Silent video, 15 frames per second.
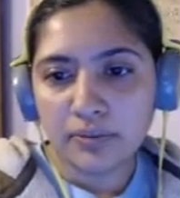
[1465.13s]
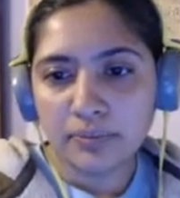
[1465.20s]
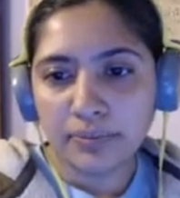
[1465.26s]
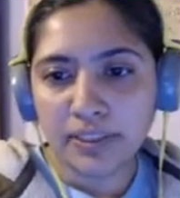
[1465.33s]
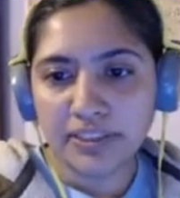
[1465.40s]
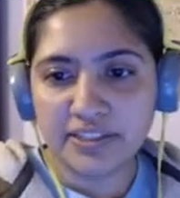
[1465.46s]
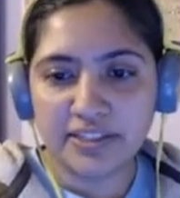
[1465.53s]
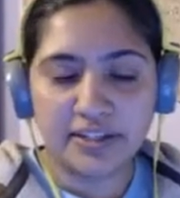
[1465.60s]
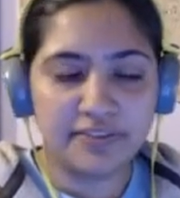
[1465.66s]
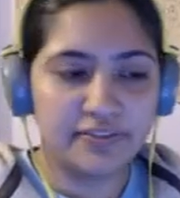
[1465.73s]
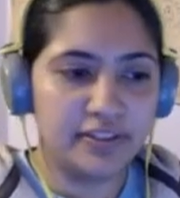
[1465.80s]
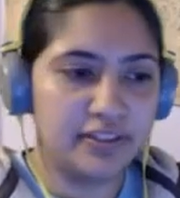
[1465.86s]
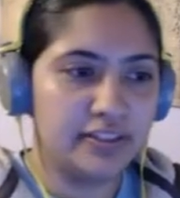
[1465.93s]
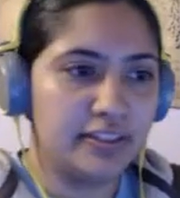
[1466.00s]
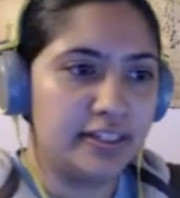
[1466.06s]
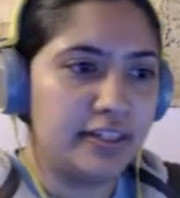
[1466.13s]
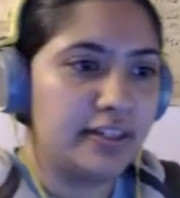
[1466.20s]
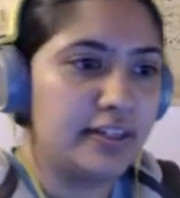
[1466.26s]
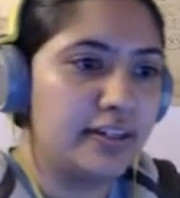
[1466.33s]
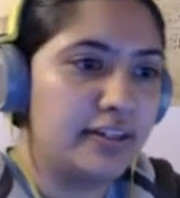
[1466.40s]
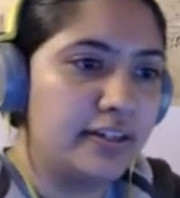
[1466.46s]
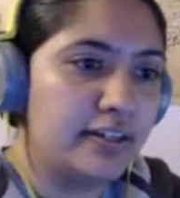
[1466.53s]
It's
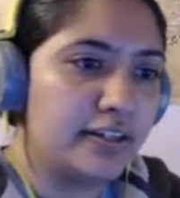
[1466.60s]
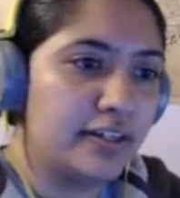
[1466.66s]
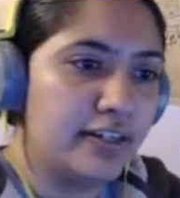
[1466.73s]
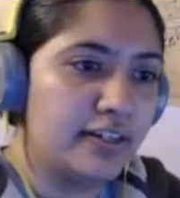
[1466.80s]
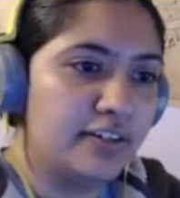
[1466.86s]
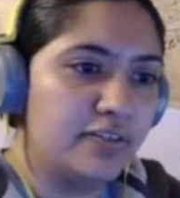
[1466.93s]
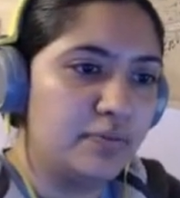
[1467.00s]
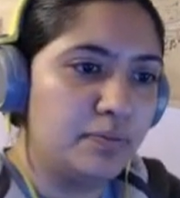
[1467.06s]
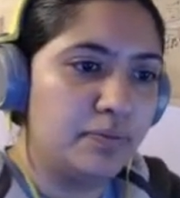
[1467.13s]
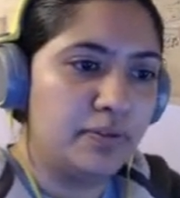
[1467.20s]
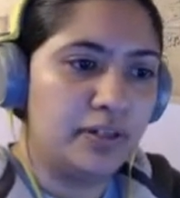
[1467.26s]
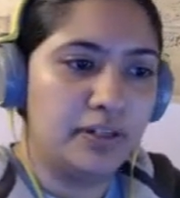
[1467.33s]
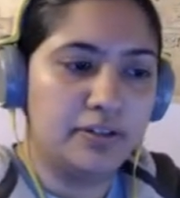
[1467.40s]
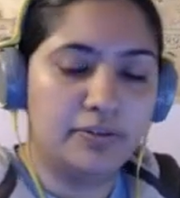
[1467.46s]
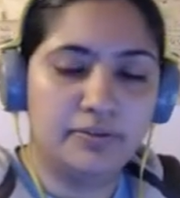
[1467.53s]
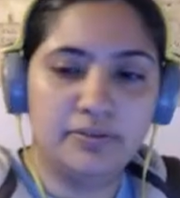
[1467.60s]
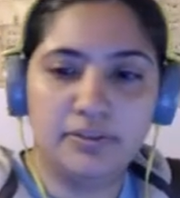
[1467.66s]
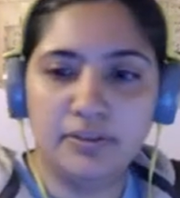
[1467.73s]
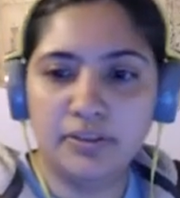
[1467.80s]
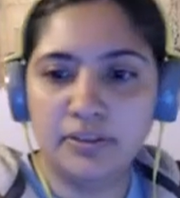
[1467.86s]
definitely a kind of brown.